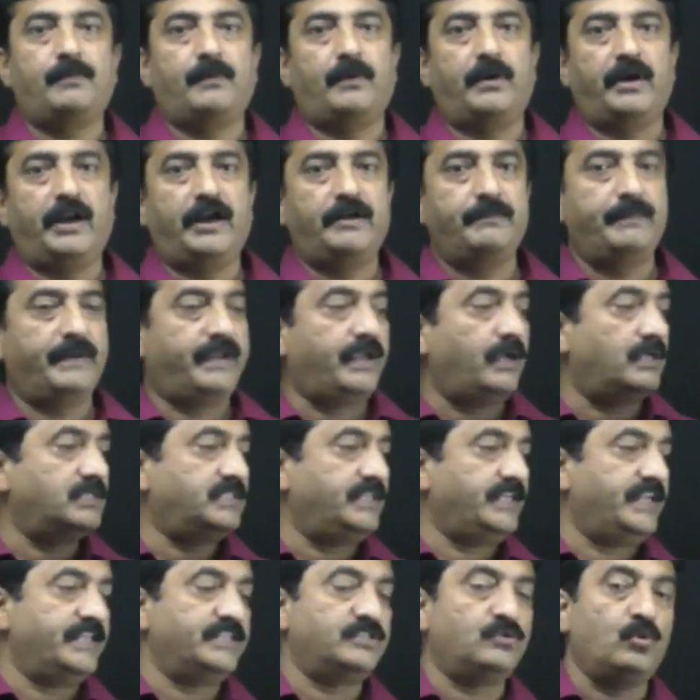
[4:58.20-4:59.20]
product
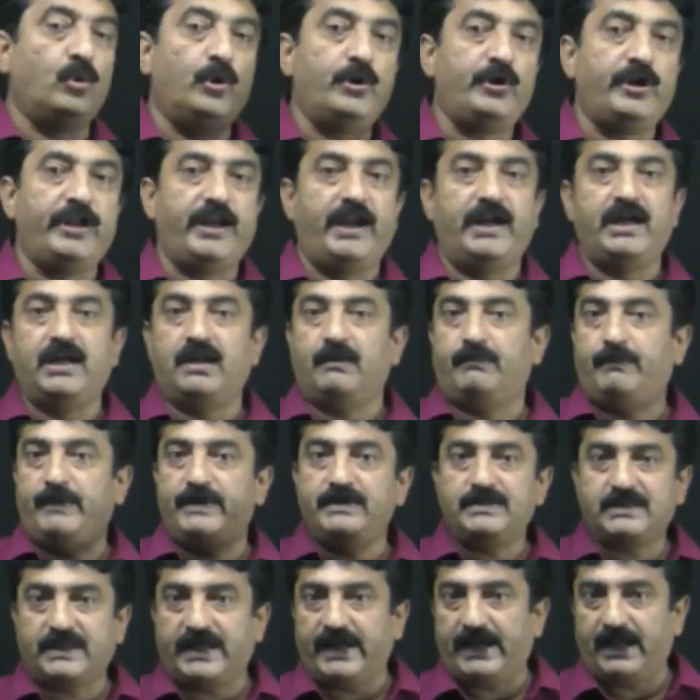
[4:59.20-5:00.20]
because it is going to end up
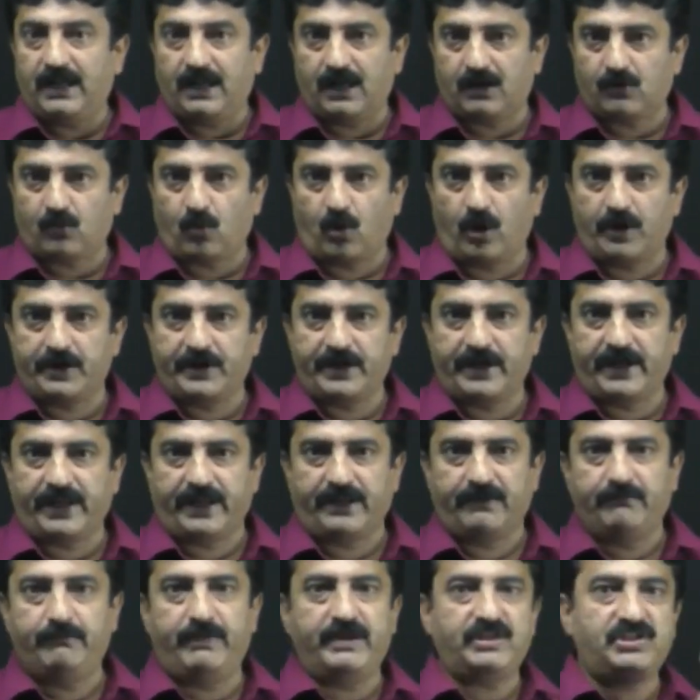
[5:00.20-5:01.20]
in scalar
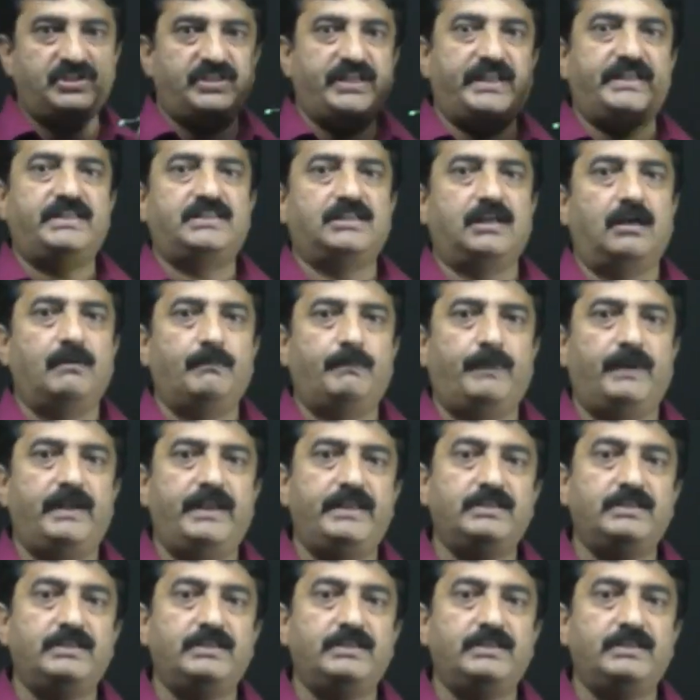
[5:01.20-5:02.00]
quantity. Best example